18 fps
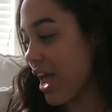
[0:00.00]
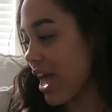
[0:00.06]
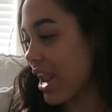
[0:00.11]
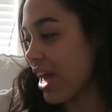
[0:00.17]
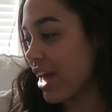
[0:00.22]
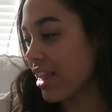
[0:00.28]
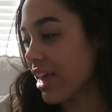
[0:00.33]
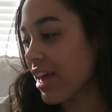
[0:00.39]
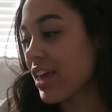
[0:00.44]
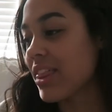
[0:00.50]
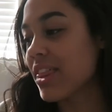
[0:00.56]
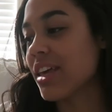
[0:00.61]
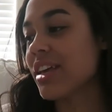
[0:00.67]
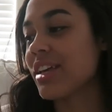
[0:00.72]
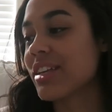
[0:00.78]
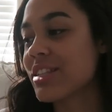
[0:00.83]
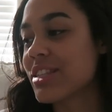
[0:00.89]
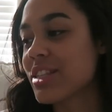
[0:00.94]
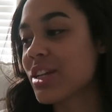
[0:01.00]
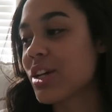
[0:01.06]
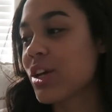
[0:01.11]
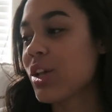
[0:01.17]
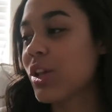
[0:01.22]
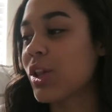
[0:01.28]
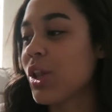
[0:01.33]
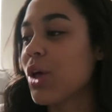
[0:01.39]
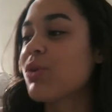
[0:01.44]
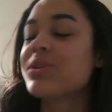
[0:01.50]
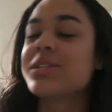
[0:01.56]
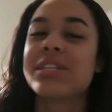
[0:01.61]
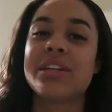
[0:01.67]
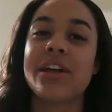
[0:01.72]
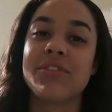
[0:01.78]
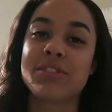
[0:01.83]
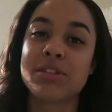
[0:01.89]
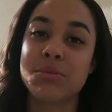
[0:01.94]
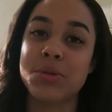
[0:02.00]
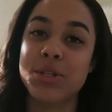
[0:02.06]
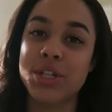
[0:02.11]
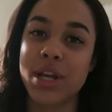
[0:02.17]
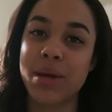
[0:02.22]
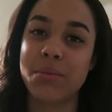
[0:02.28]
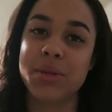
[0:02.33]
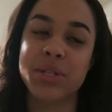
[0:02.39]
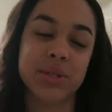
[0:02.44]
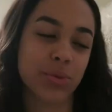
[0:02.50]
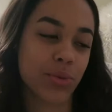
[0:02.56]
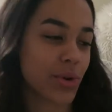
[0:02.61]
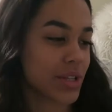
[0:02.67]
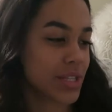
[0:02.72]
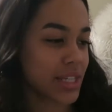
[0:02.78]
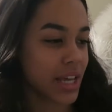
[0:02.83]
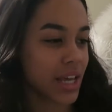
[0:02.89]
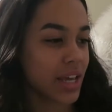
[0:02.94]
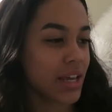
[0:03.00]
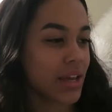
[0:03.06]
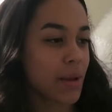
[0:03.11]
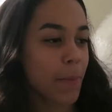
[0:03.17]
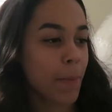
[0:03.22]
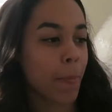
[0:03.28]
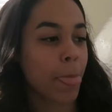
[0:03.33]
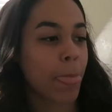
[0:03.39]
and I like things close enough to pajamas where it's like